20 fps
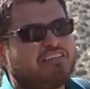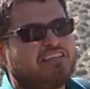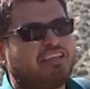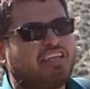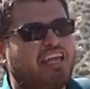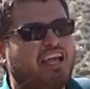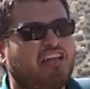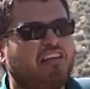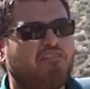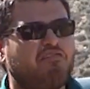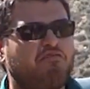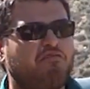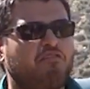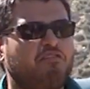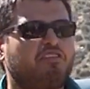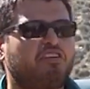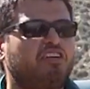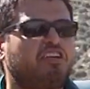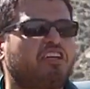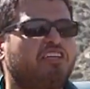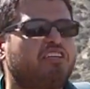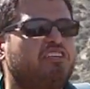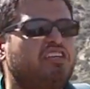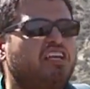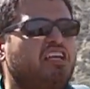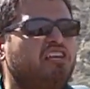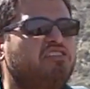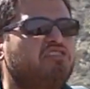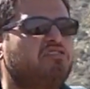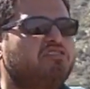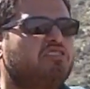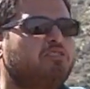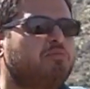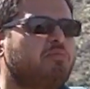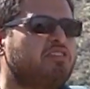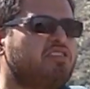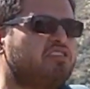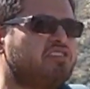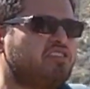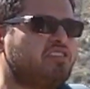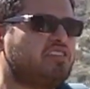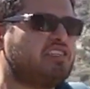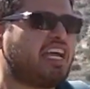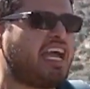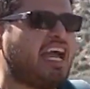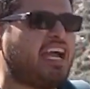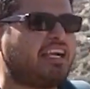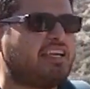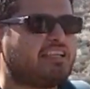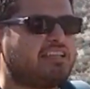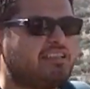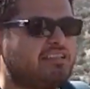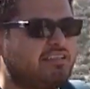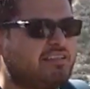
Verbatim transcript: is the California Endangered Species Act,